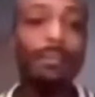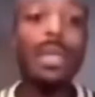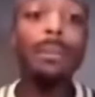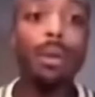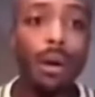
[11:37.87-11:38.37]

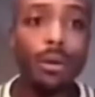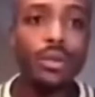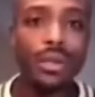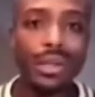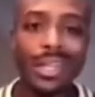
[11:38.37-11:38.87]
Me
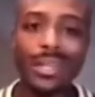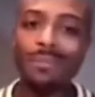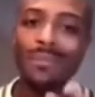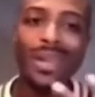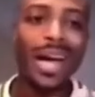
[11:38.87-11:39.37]

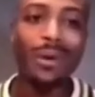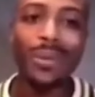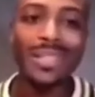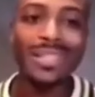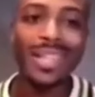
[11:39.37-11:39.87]
personally, I
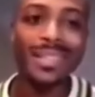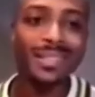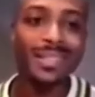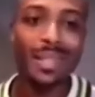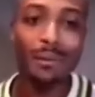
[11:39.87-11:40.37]
wouldn't take
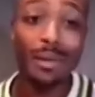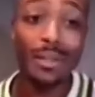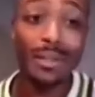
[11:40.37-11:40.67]
this level of